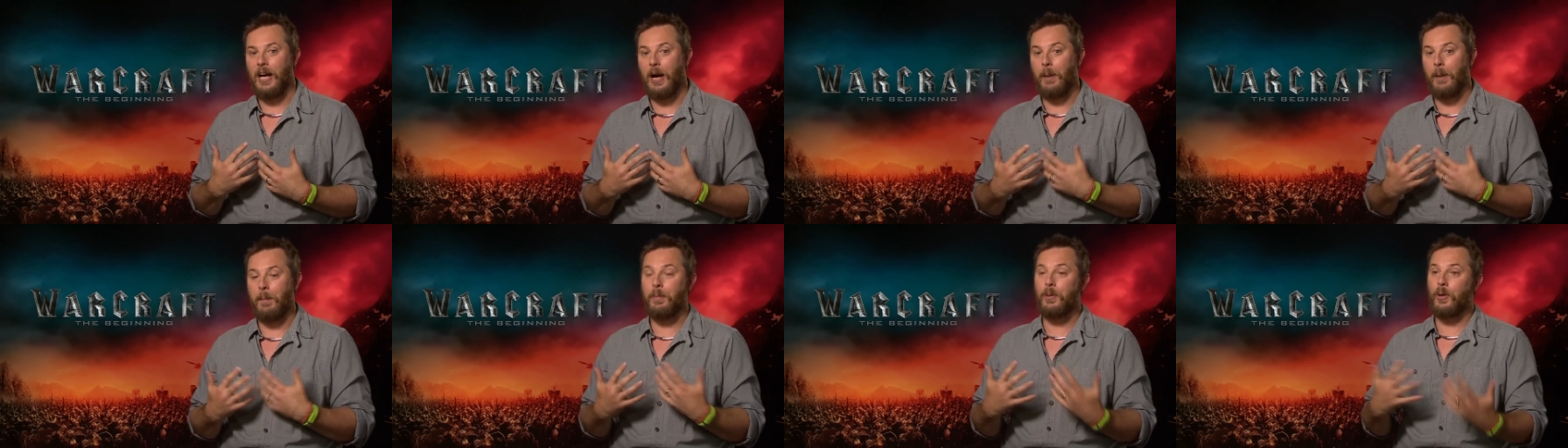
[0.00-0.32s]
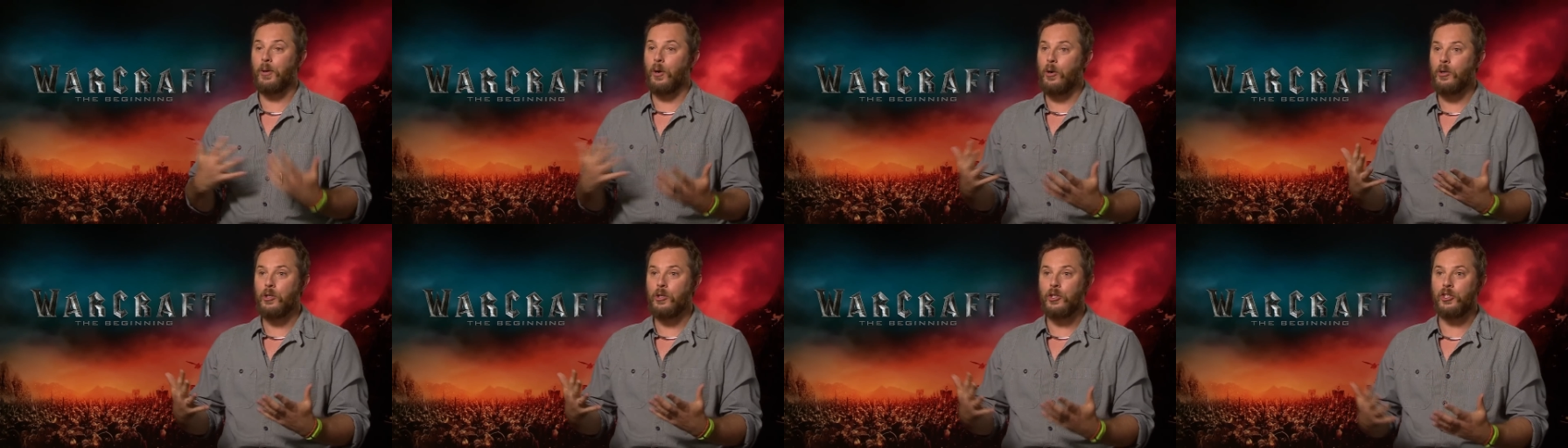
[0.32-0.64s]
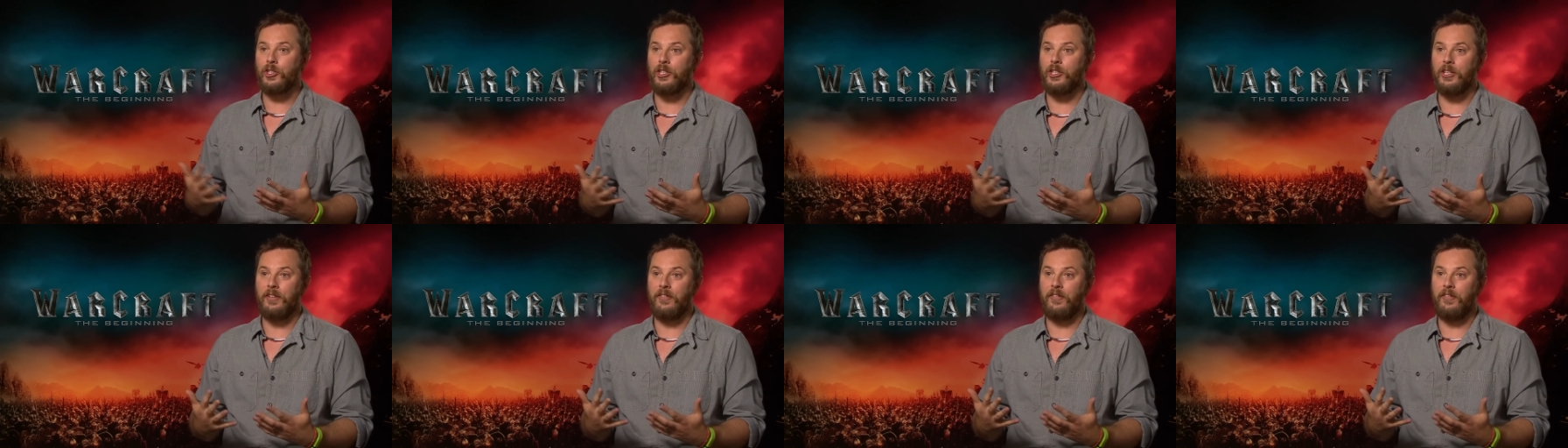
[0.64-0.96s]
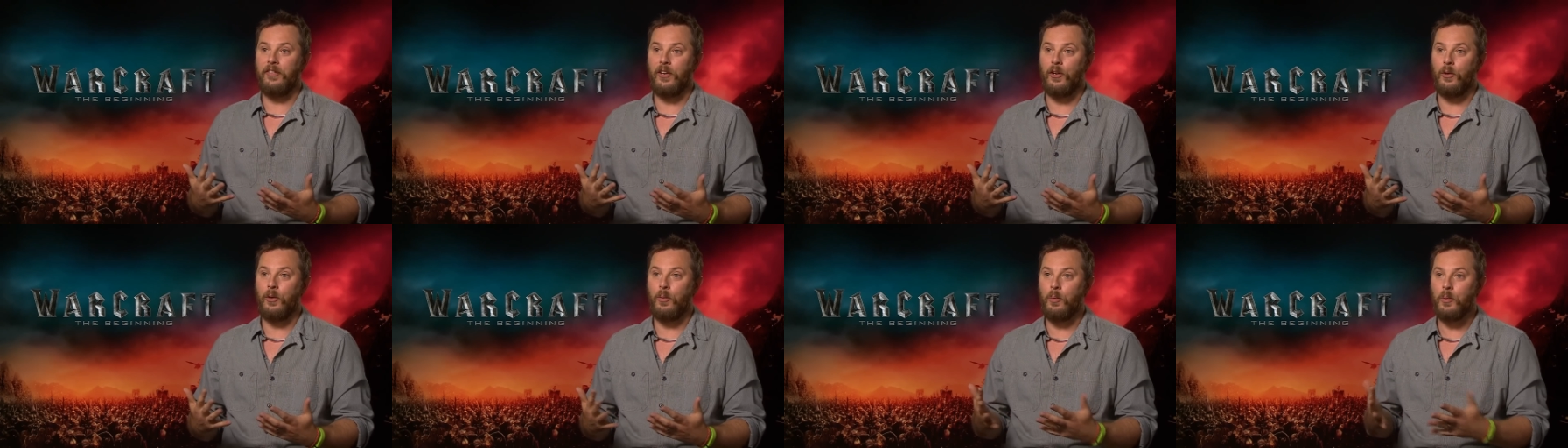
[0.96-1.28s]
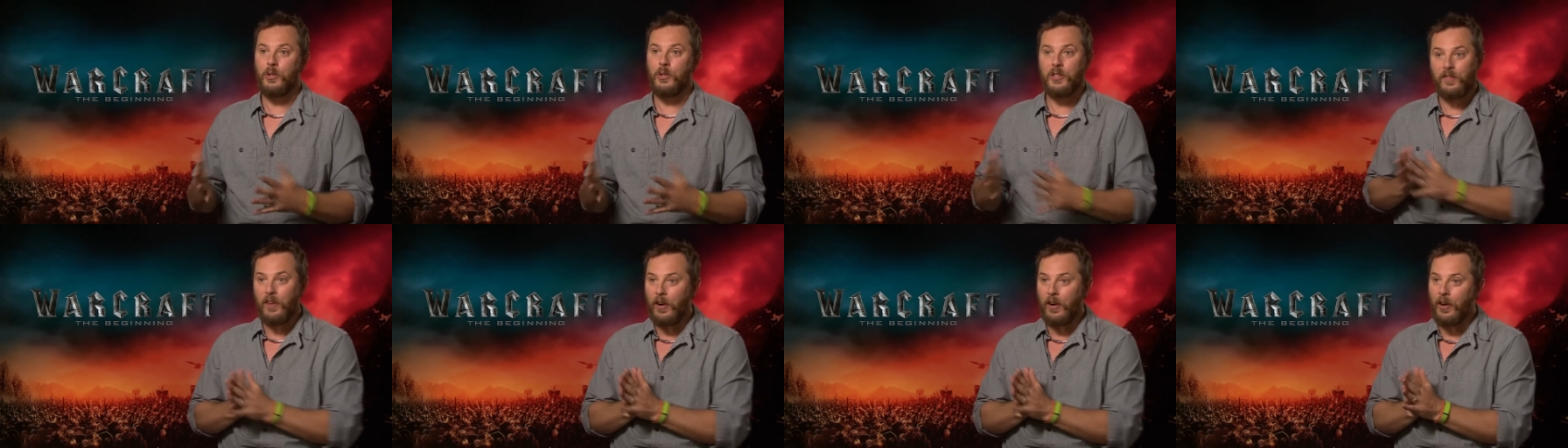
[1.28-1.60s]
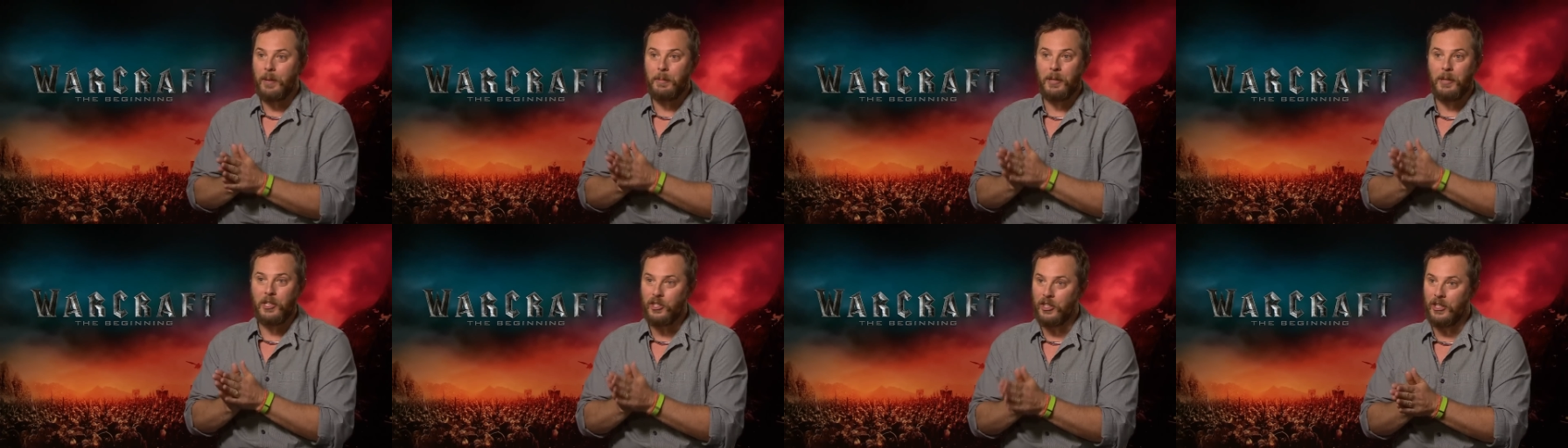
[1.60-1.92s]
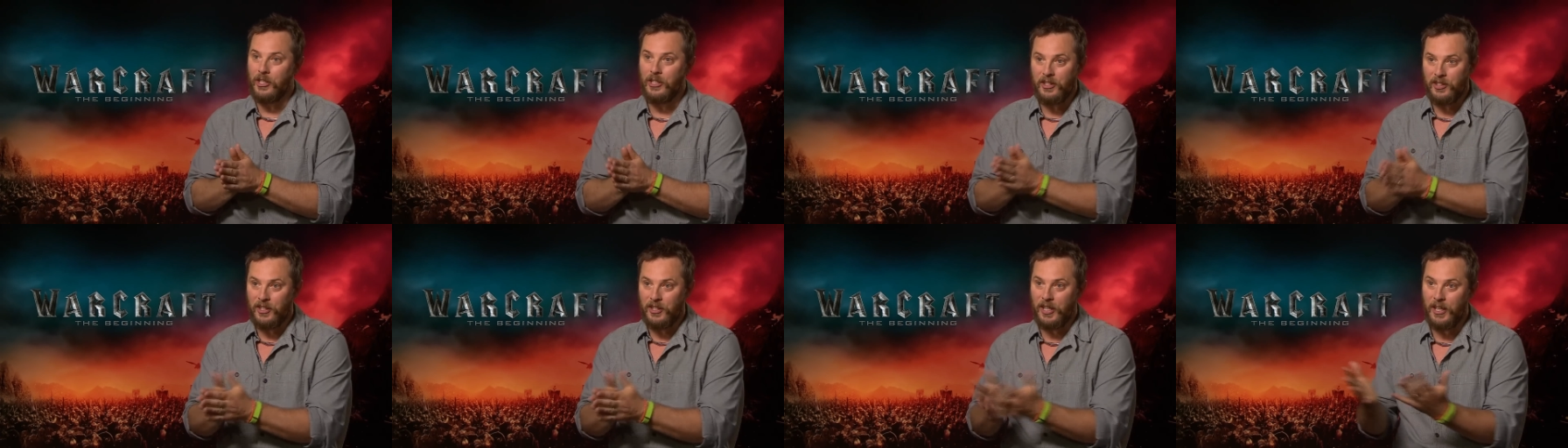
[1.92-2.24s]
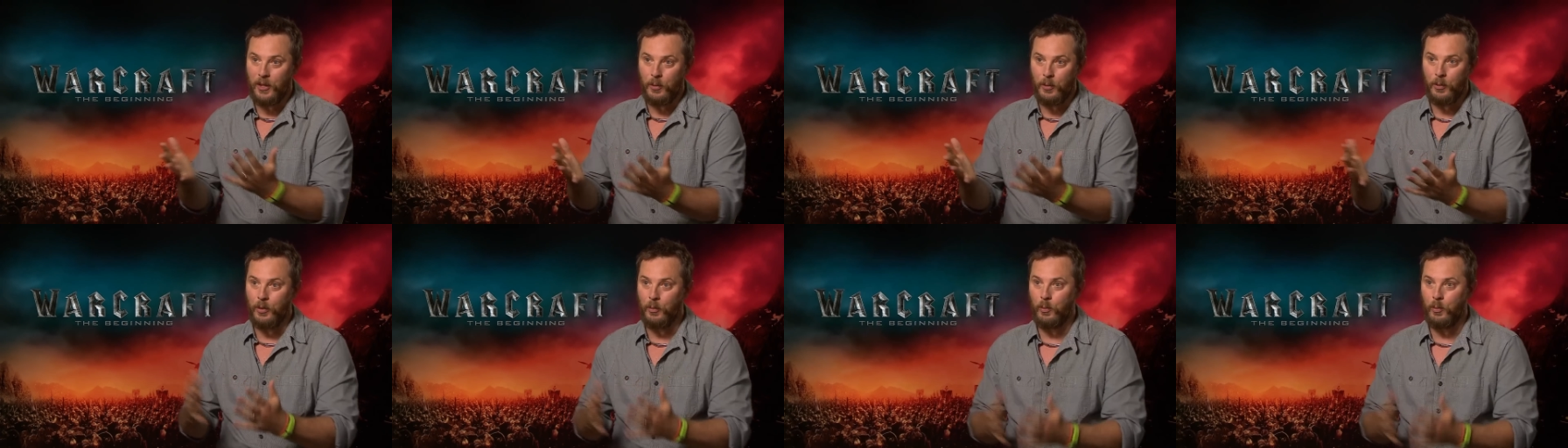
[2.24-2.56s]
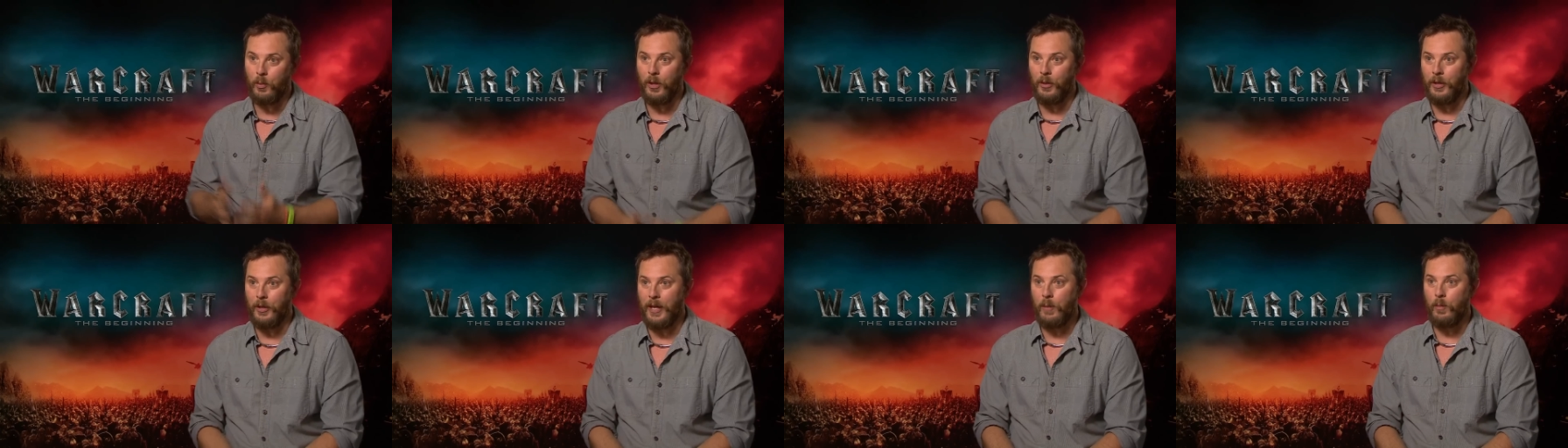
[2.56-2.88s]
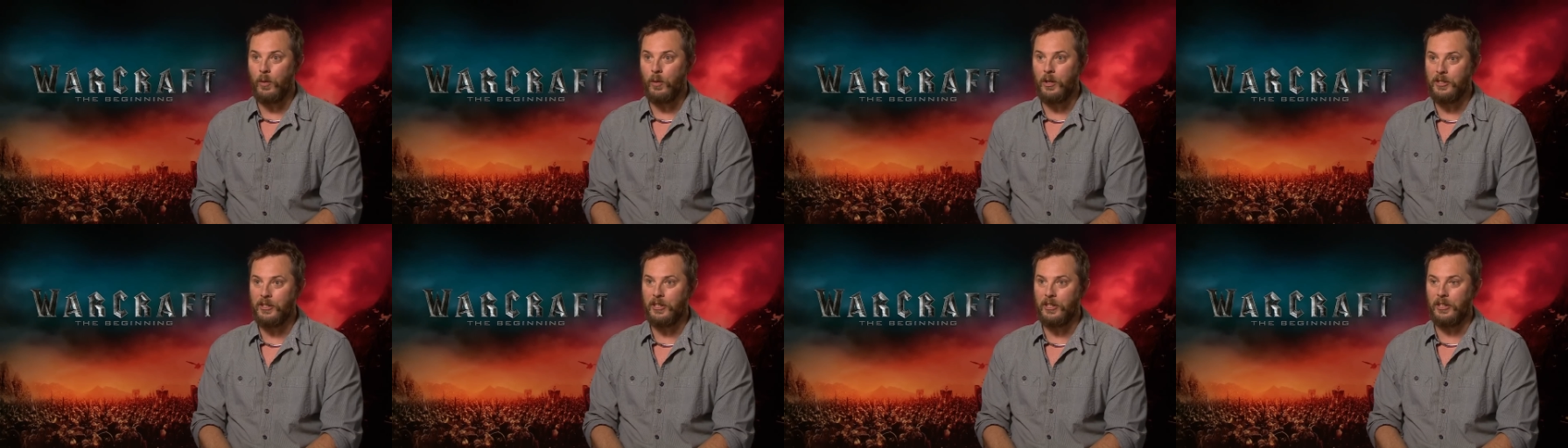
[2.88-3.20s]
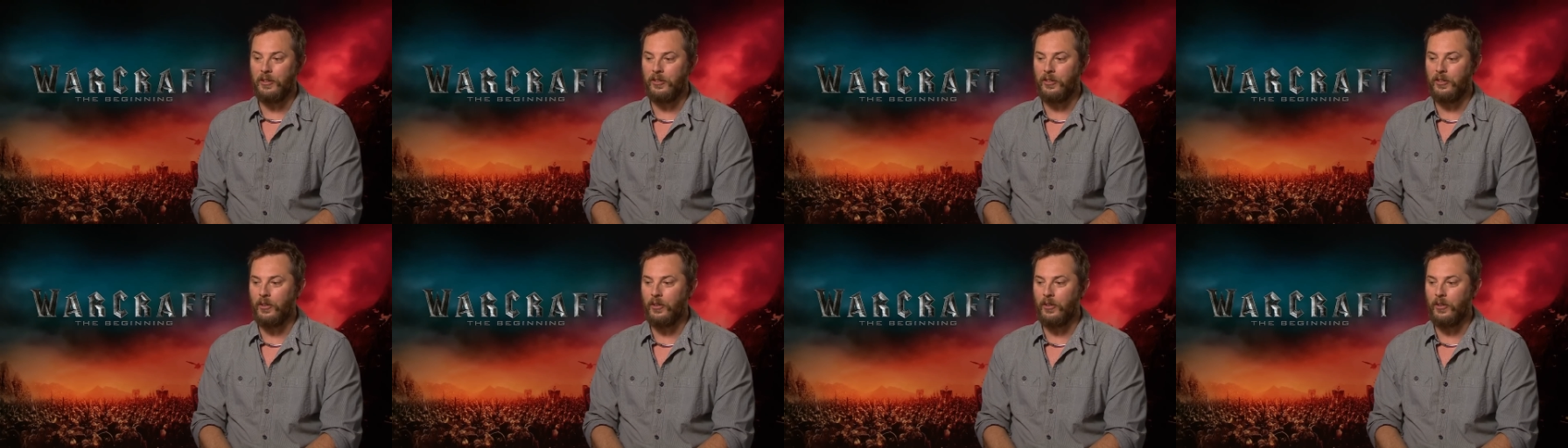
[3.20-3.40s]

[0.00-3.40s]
approach to the film was very much in sync with what they wanted.